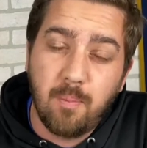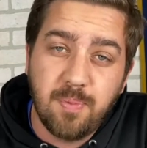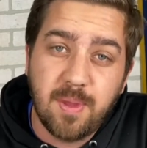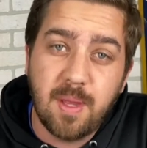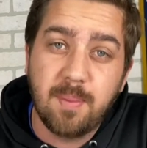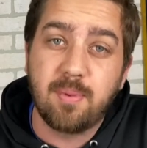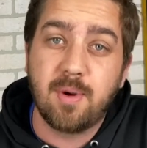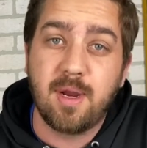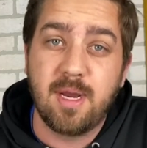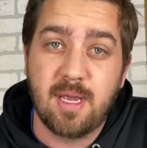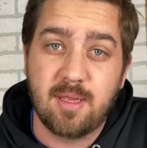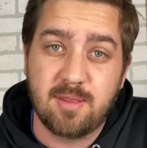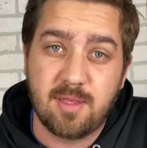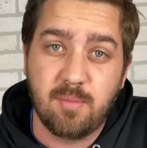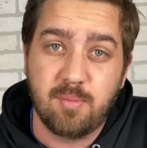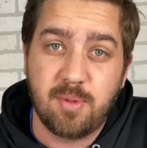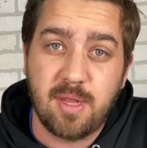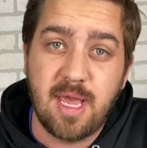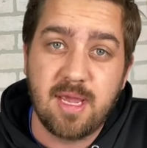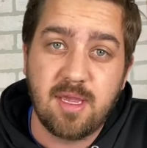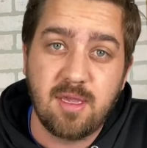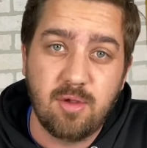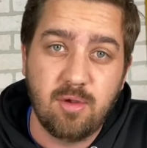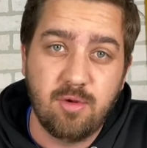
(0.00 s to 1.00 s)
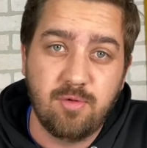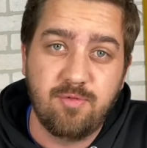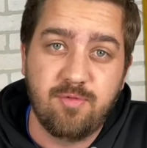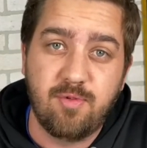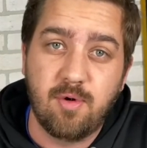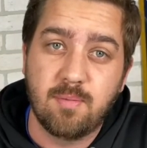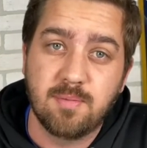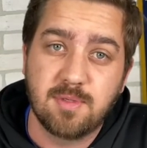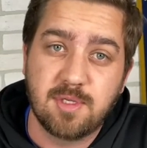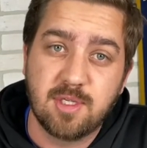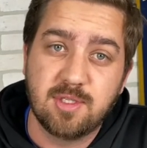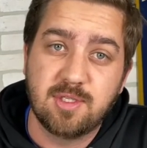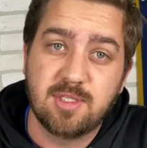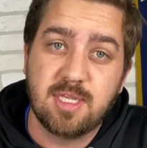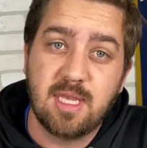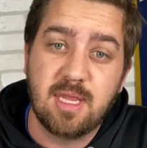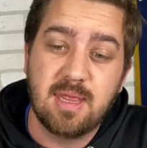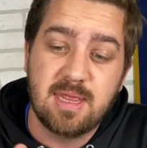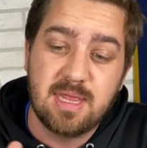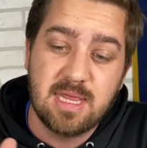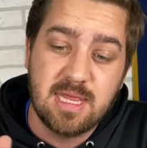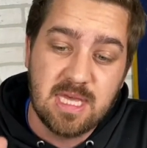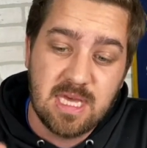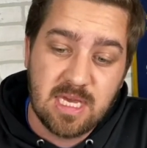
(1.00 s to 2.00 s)
they bring out the black uniforms because
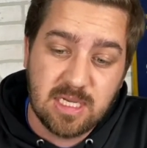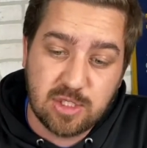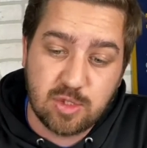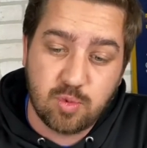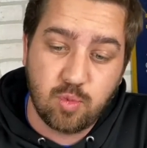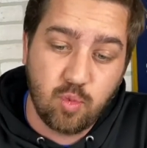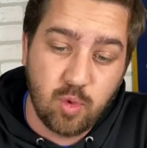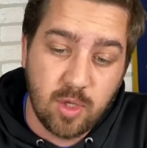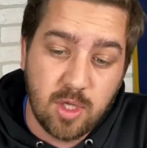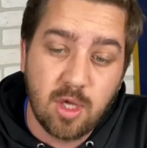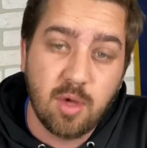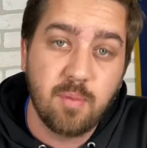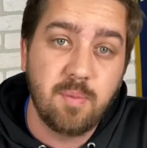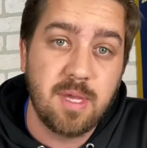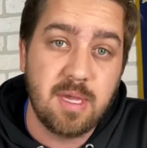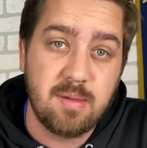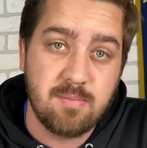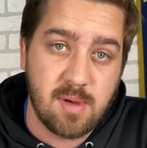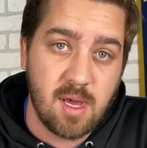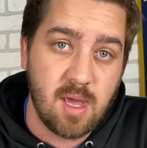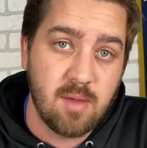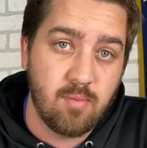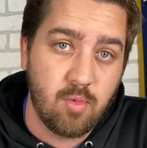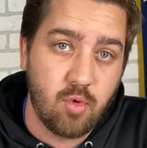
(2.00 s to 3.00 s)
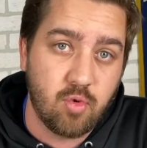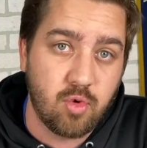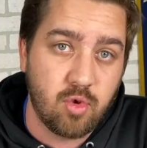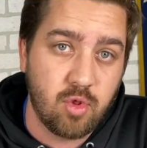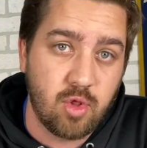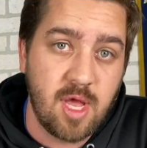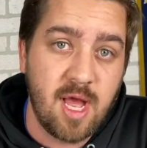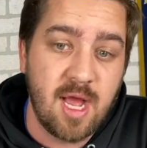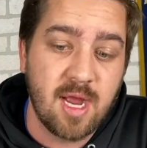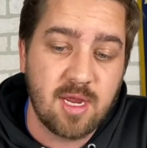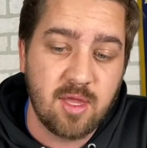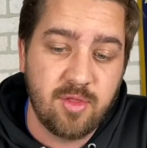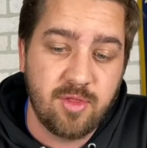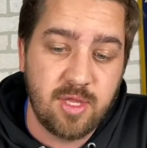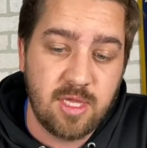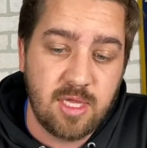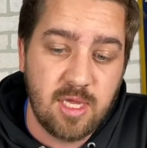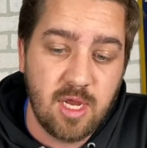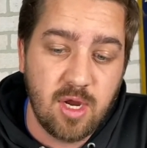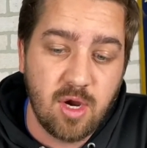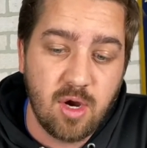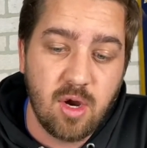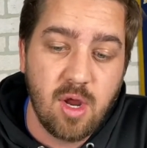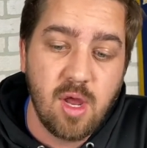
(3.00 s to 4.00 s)
then this will be my mortal lock of the
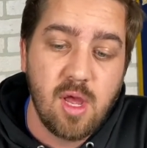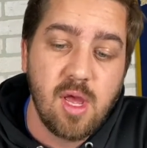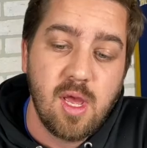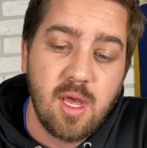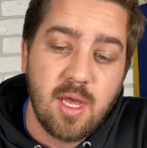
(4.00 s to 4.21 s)
year.